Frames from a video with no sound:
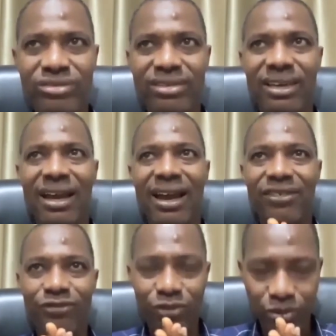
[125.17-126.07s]
are
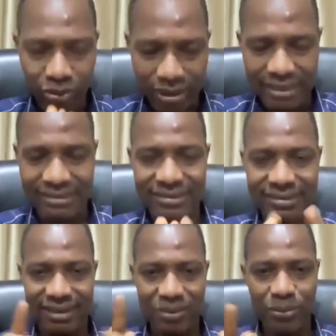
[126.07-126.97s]
fraudulent, let
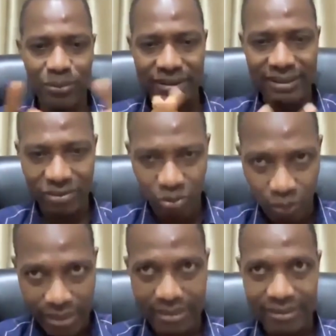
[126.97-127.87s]
me put it that way.